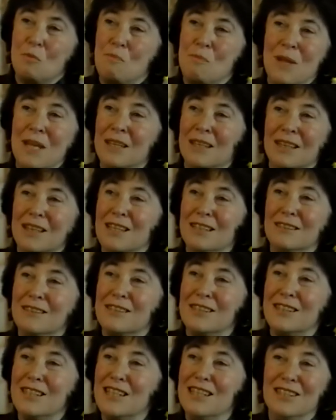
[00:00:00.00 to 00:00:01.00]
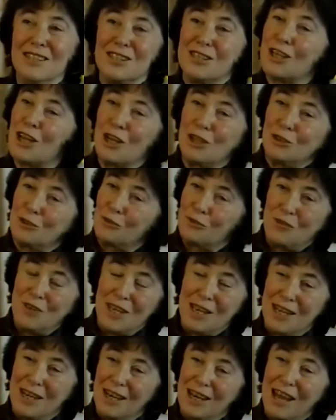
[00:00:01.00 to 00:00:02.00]
paint little scenes out of
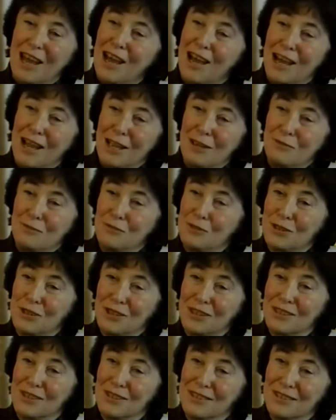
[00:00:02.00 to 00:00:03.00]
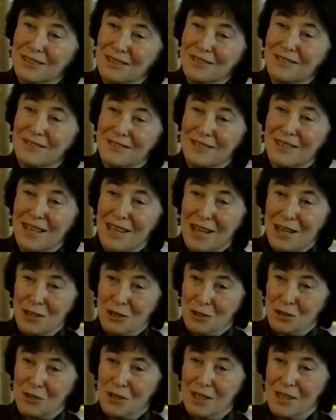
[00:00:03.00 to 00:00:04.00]
their lives. They
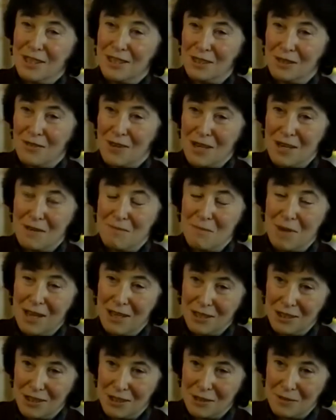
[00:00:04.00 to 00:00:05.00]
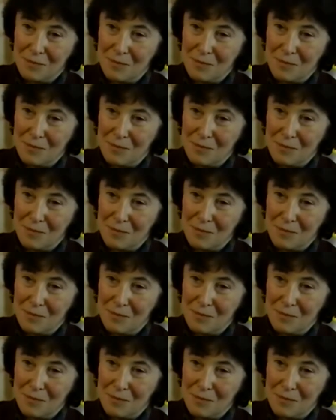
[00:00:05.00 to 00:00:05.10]
enjoyed this very much.